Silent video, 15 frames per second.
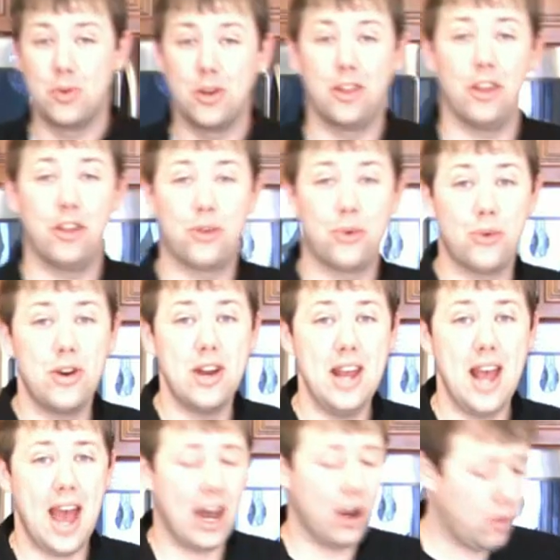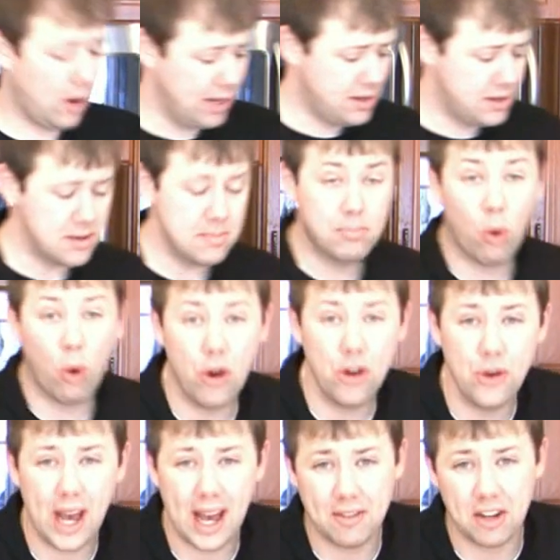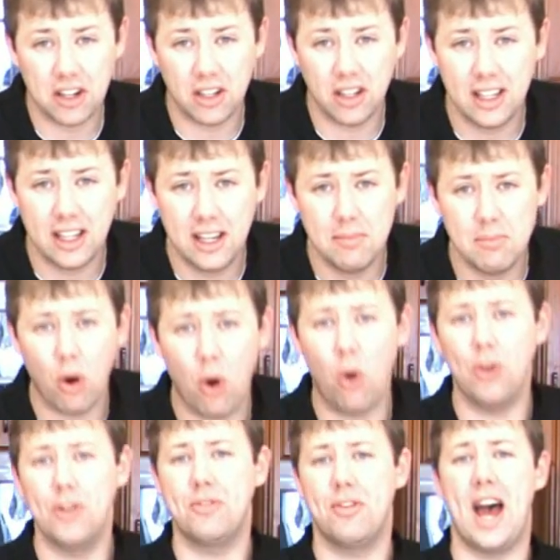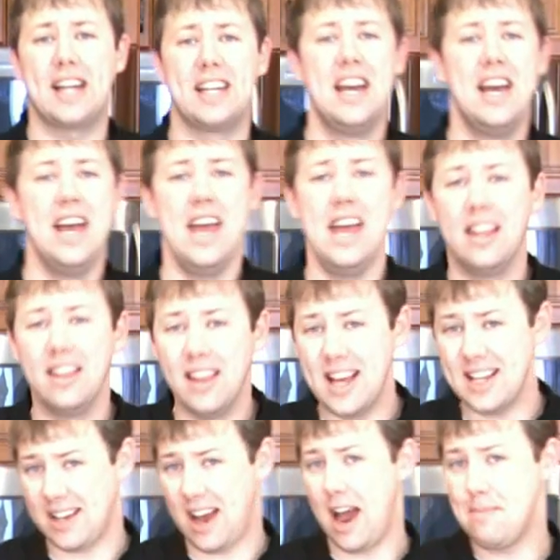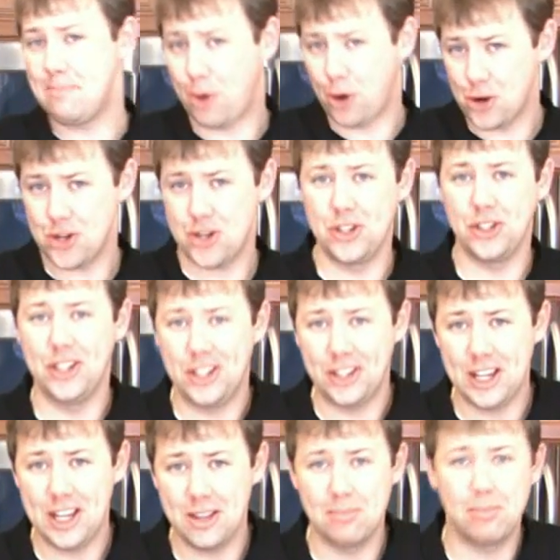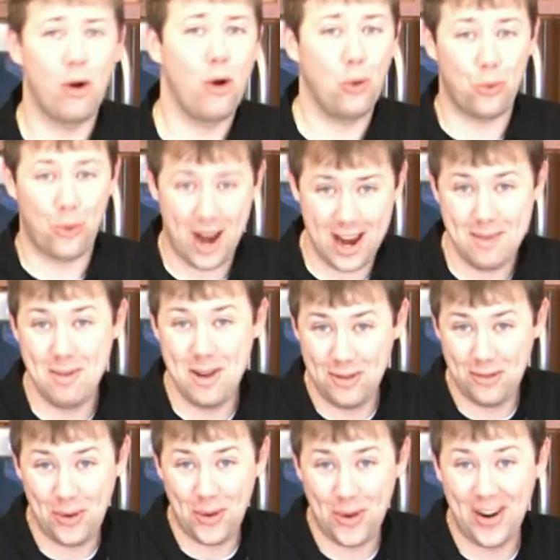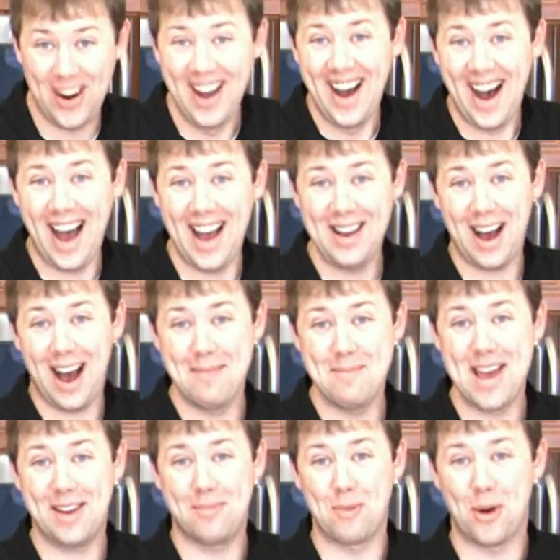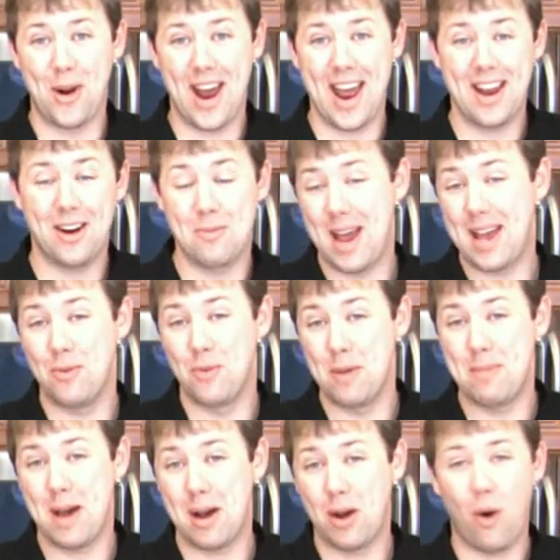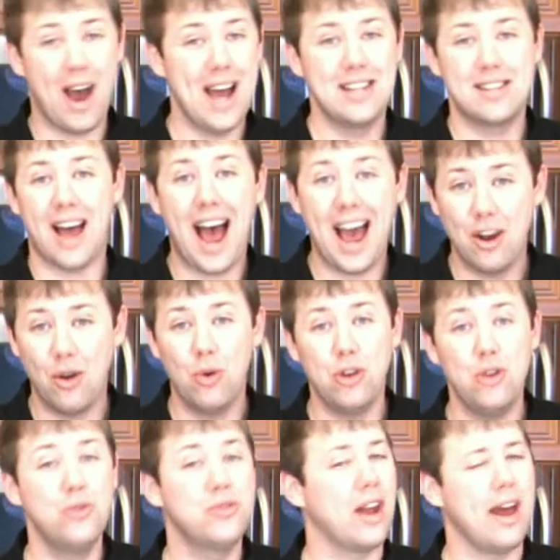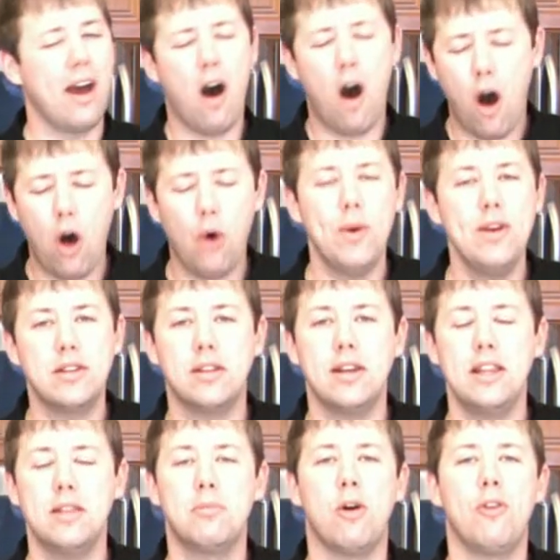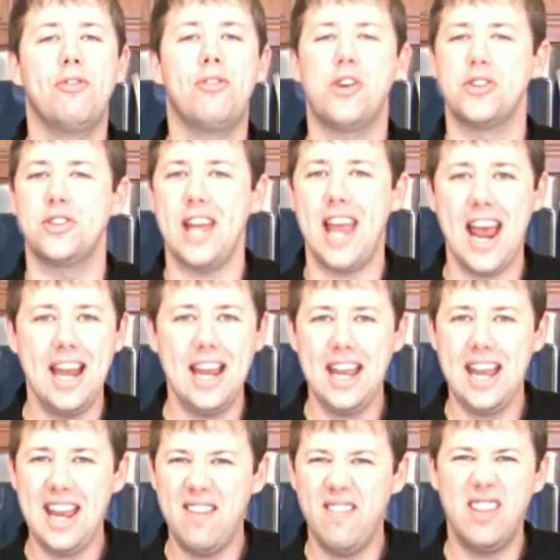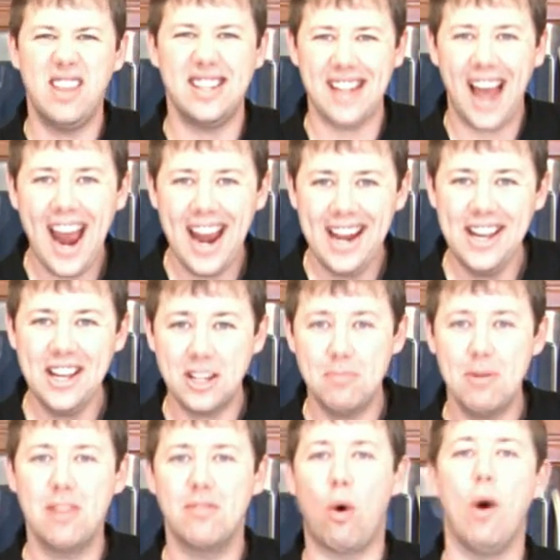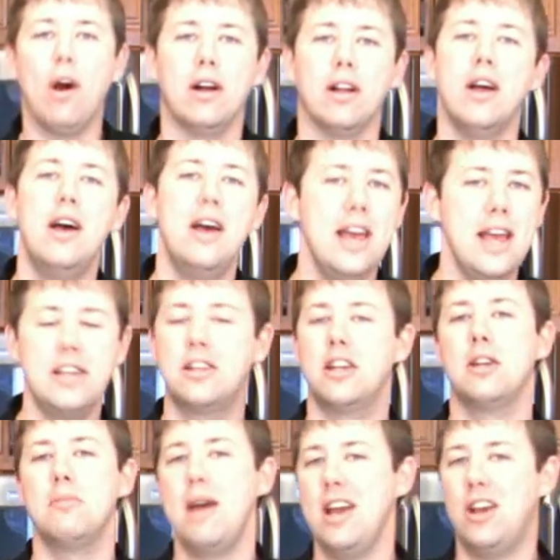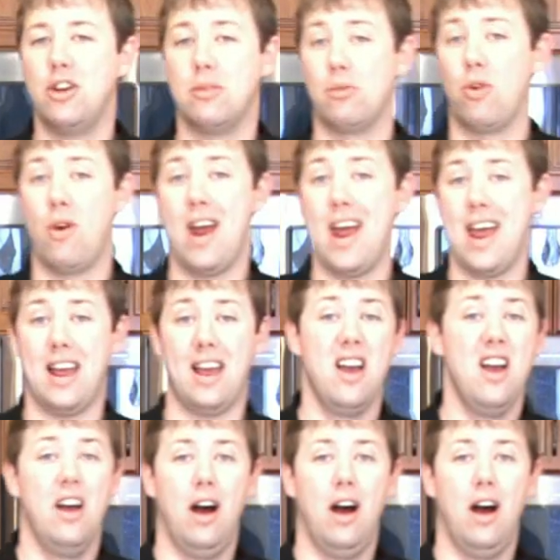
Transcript: with 3 egg whites. It's important you have a clean bowl. In fact, unless I personally clean the bowl right before I make meringue or whip egg whites, I don't use it. I always clean the bowl first. Even the tiniest bit of oil is going to make your meringue